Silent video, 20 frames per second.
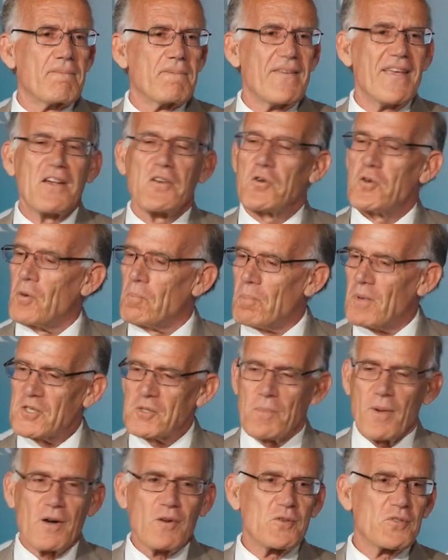He can do a
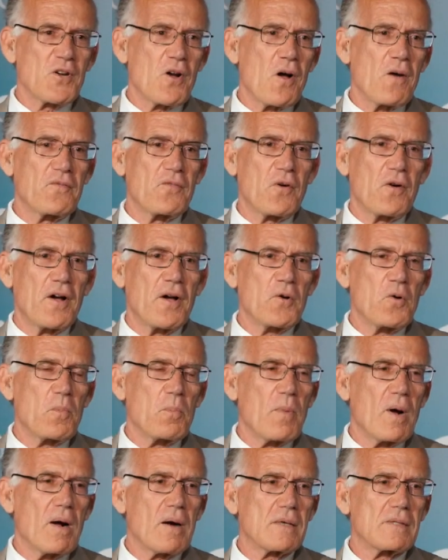much better job for
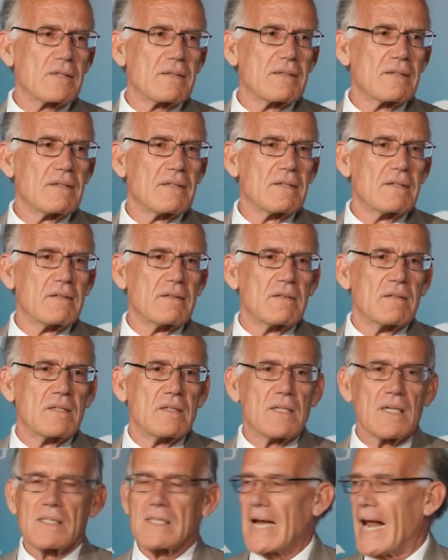100 bucks.
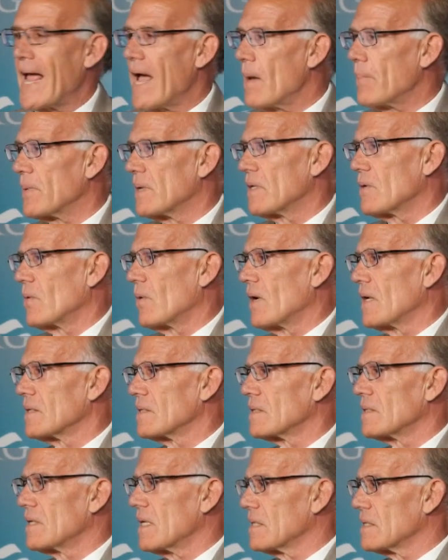Doesn't happen to
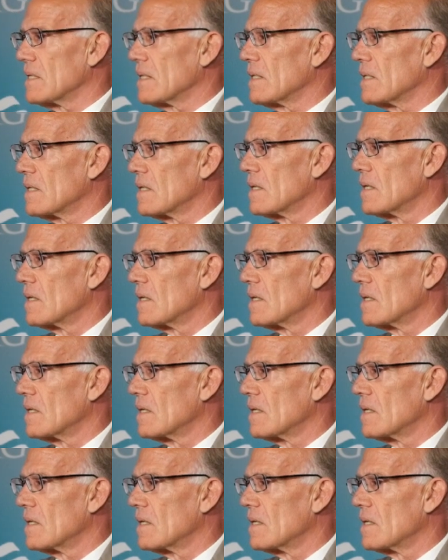us, does it?